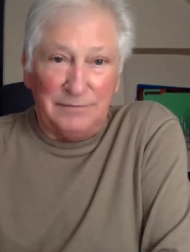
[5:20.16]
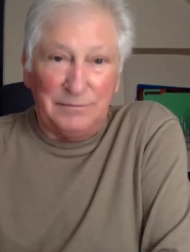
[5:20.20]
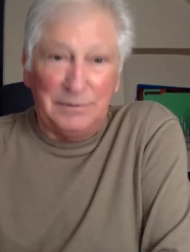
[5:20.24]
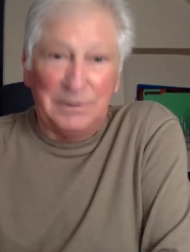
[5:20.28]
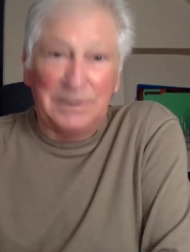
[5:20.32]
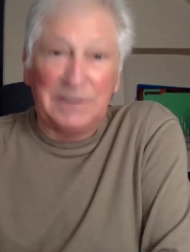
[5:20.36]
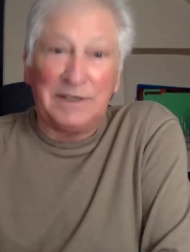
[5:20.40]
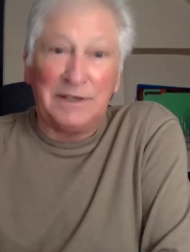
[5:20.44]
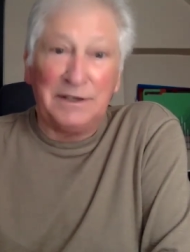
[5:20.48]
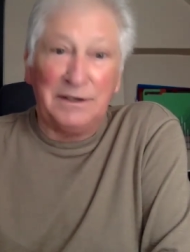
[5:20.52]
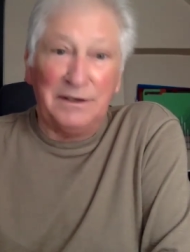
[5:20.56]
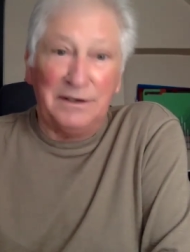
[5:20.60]

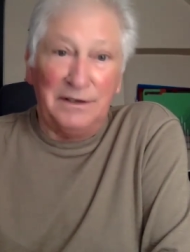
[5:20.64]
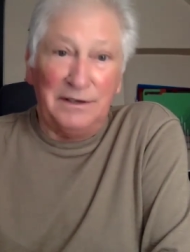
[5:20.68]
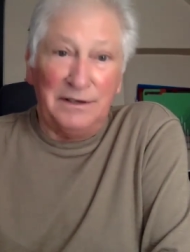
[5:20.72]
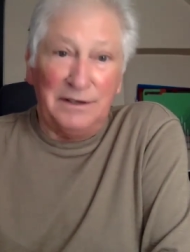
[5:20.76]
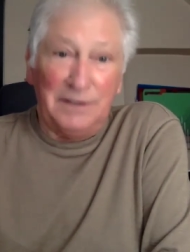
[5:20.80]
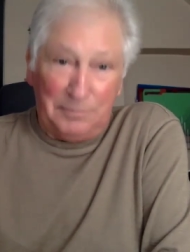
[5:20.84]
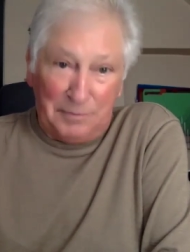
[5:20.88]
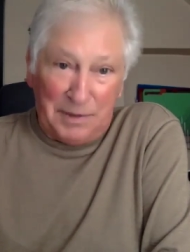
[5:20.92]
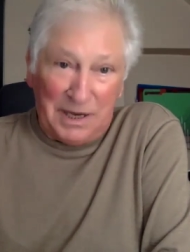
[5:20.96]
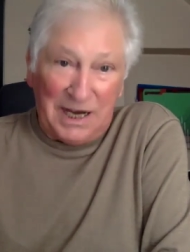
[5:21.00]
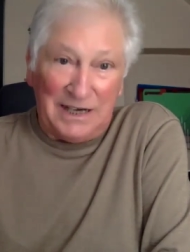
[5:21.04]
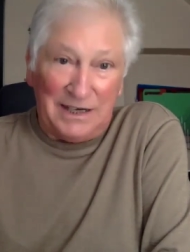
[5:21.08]
but
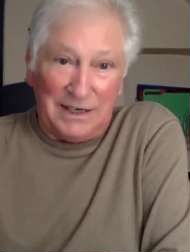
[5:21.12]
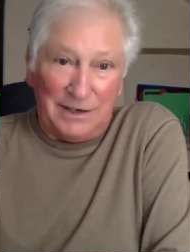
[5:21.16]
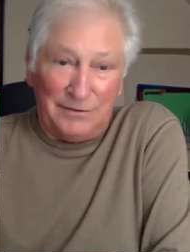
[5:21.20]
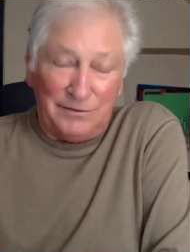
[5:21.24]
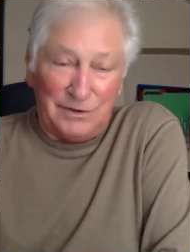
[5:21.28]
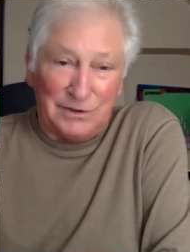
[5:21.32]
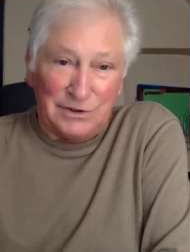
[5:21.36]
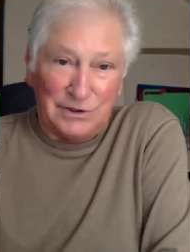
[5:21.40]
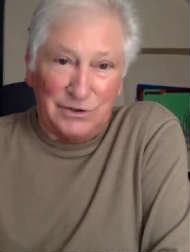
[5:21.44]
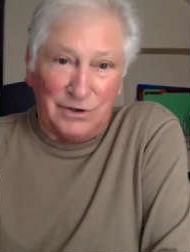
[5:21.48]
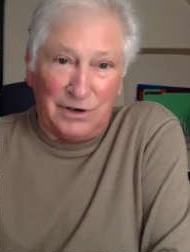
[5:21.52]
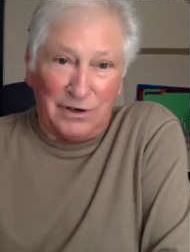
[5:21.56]
the pain
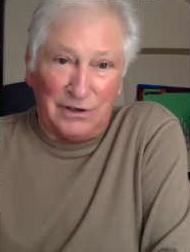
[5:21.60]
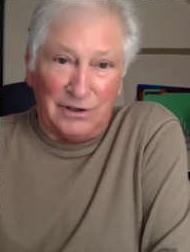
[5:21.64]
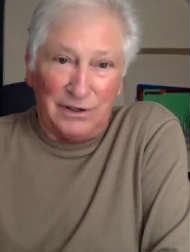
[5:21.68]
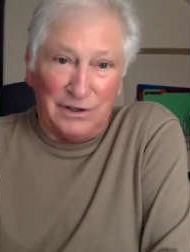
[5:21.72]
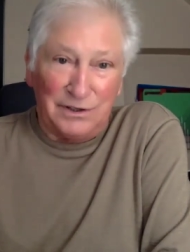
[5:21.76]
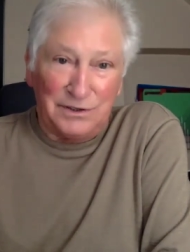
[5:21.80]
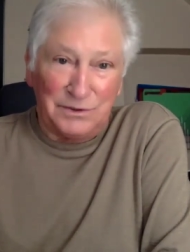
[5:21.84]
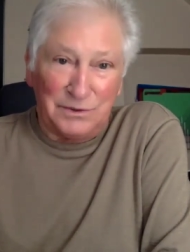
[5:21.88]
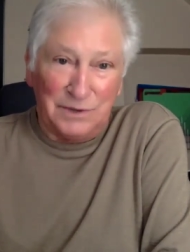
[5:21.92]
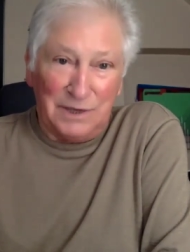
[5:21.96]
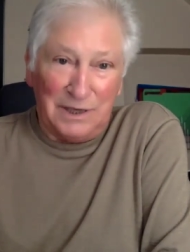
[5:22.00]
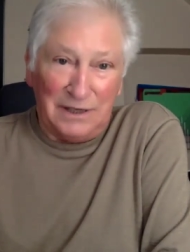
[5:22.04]
of your
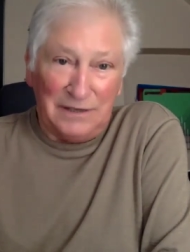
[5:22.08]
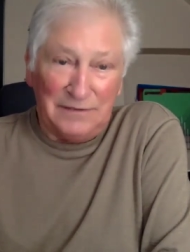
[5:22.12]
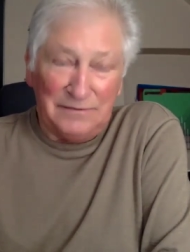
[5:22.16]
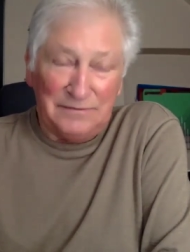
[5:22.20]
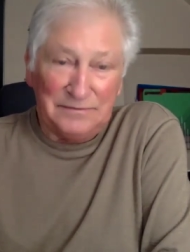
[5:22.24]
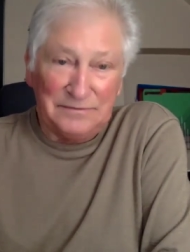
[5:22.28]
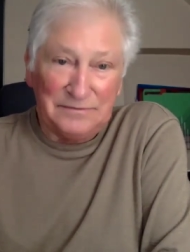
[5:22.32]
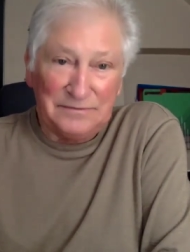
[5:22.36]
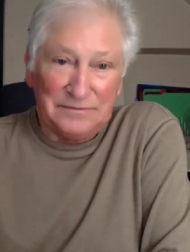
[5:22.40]
struggle as well.